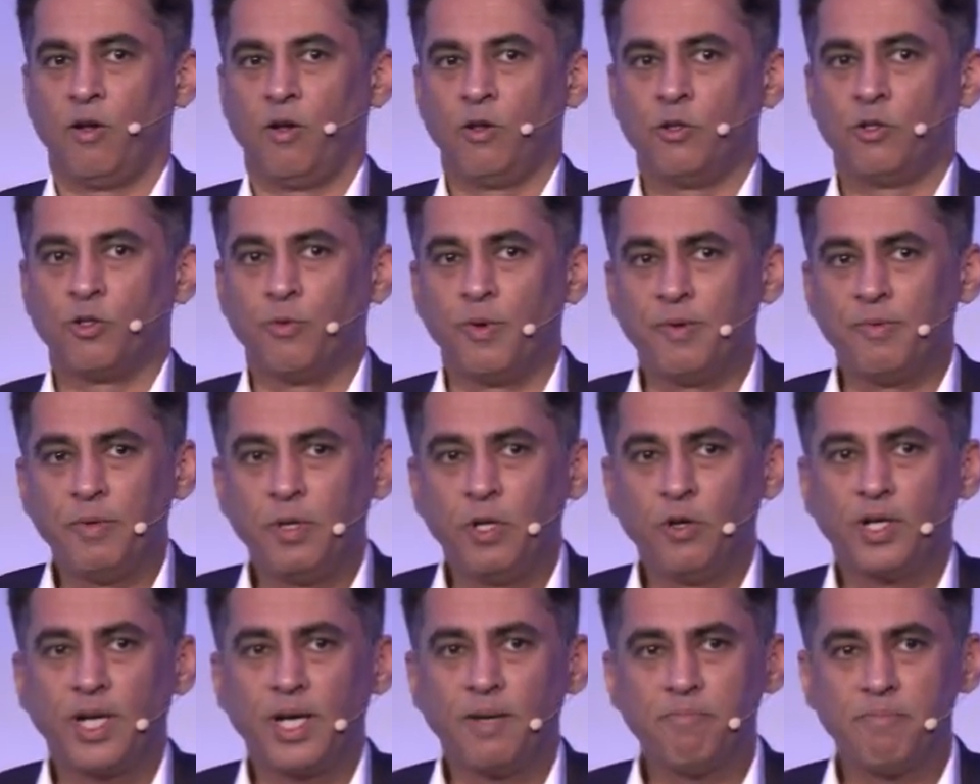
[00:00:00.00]
So when we
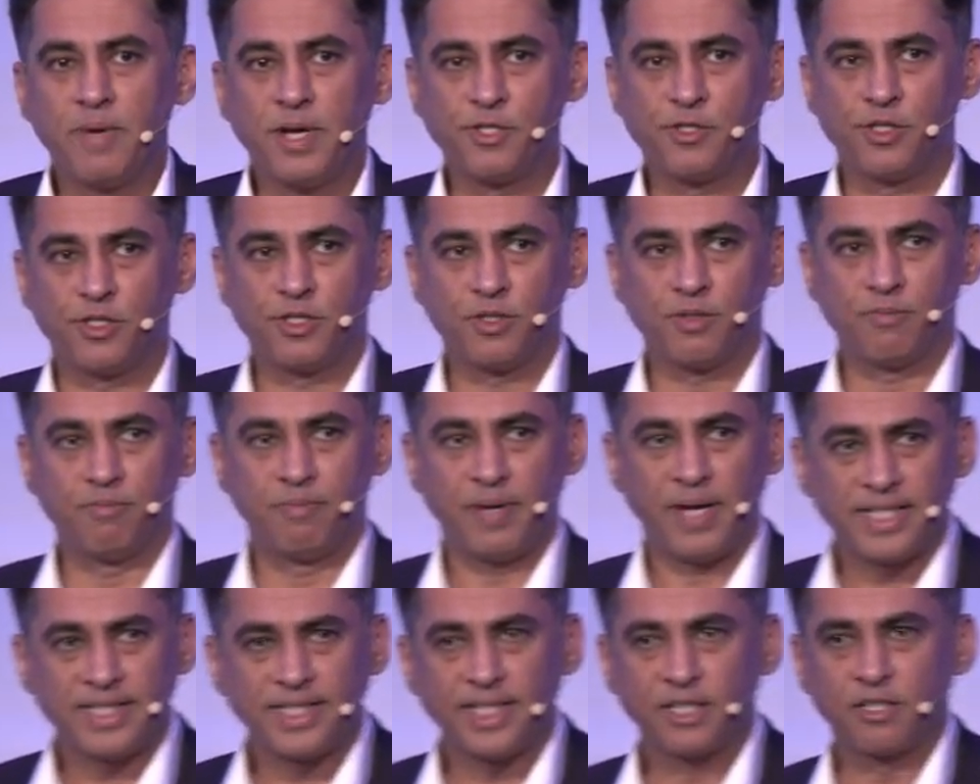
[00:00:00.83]
look at measures of
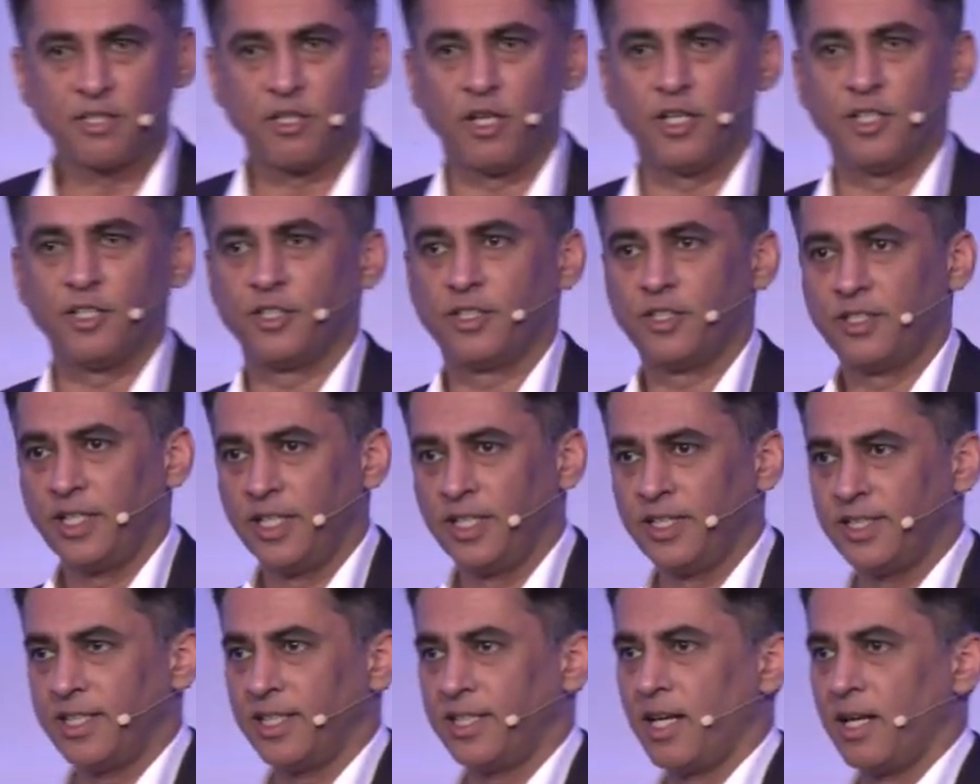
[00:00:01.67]
basic knowledge,
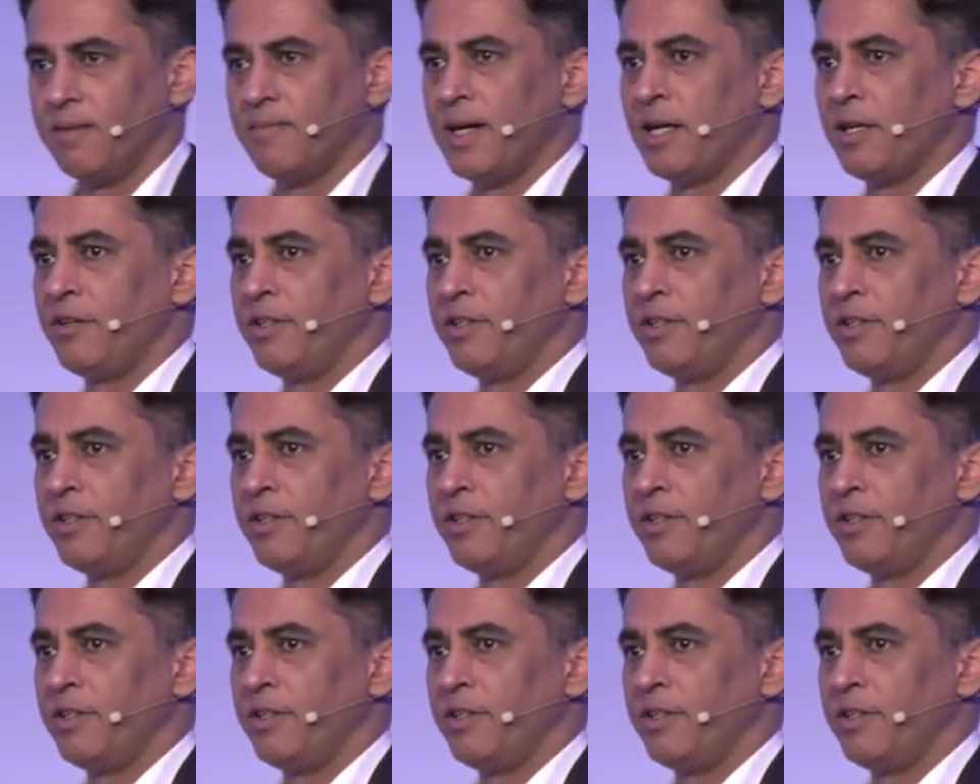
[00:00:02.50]
things that come out